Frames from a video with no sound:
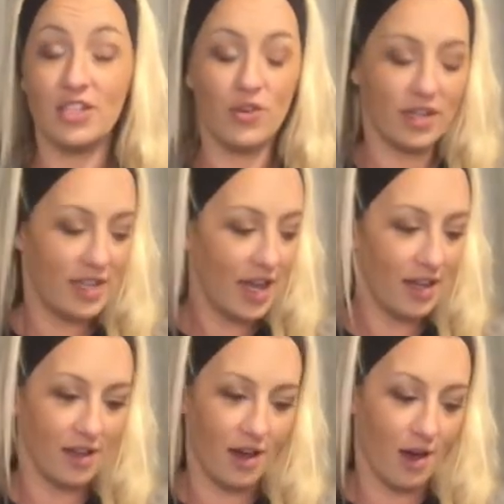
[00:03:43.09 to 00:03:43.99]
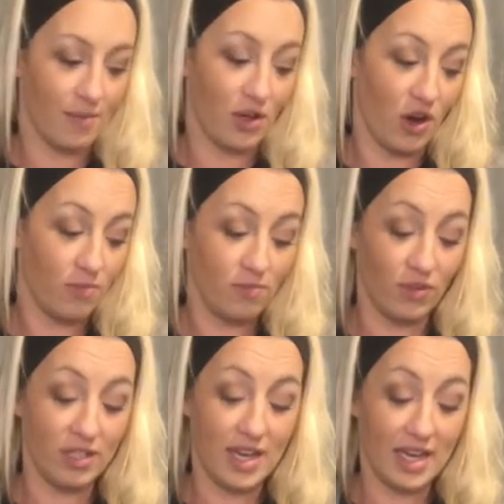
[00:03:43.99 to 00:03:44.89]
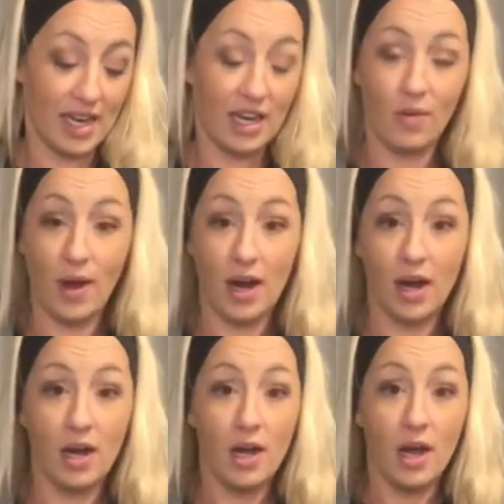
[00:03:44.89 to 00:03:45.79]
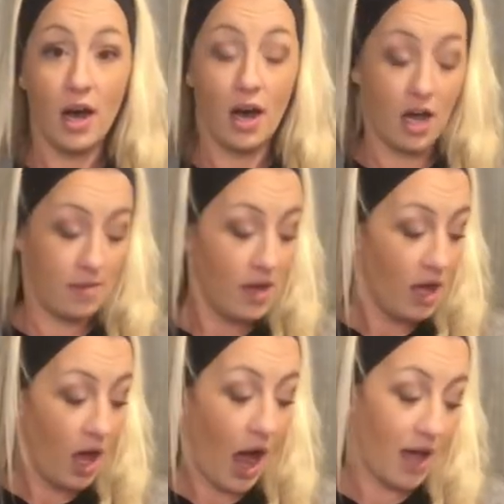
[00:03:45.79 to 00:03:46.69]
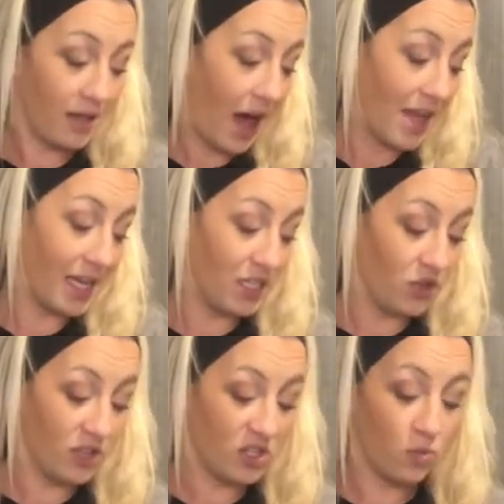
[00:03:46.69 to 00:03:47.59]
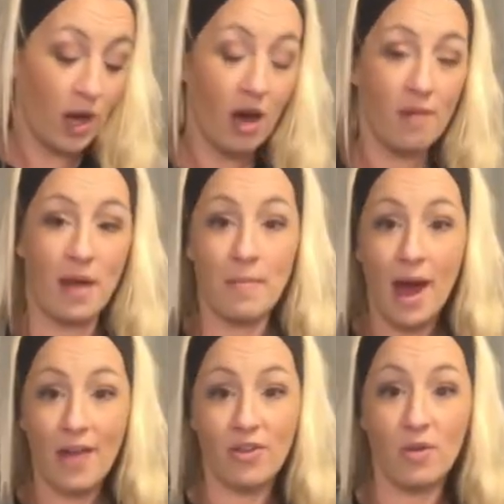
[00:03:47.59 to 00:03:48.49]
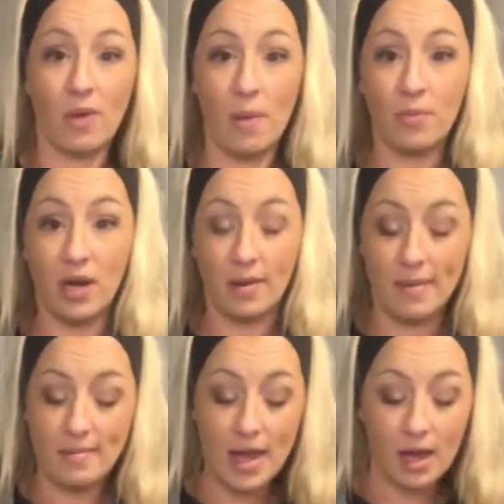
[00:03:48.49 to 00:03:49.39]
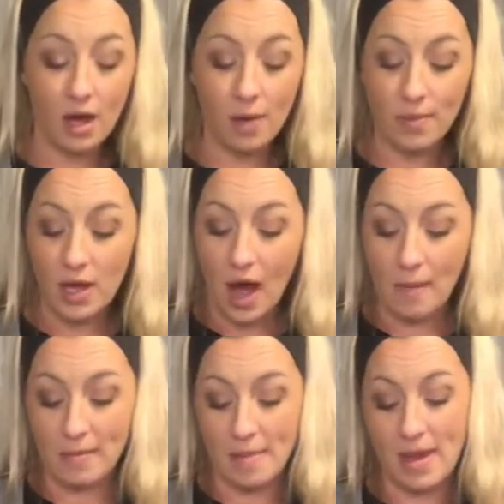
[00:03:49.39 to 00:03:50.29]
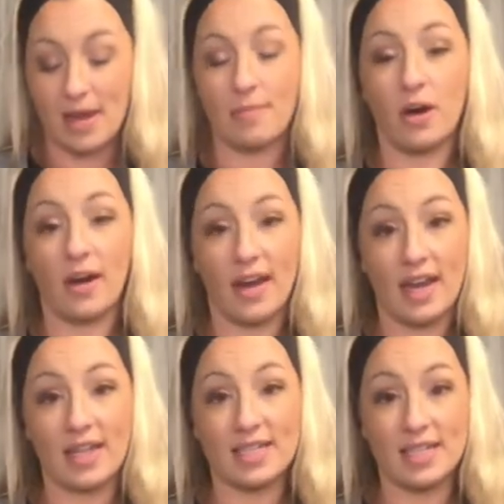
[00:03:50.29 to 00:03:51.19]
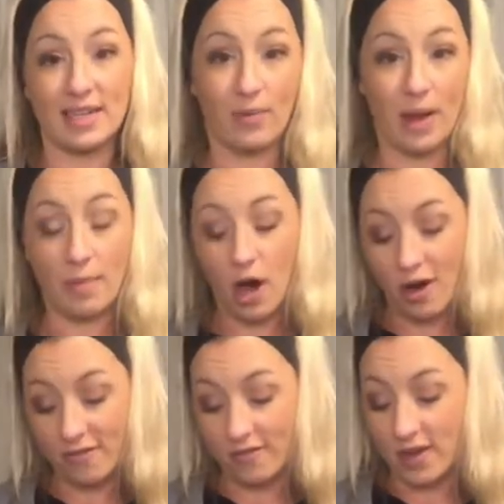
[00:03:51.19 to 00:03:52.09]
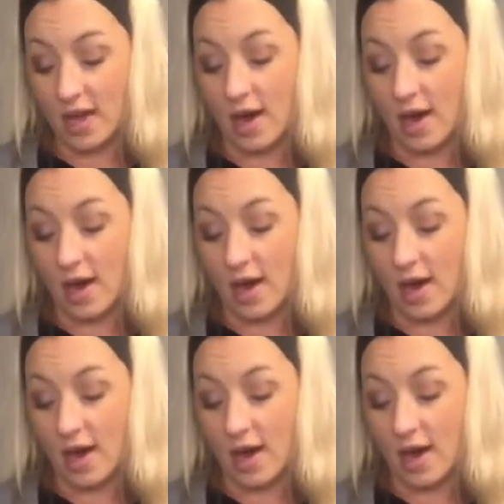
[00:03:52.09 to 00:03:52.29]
You can take, you know, really take it anywhere. I like to use it as well in my bathroom when I'm putting on my makeup. I put my makeup on it and it's easy to wipe off.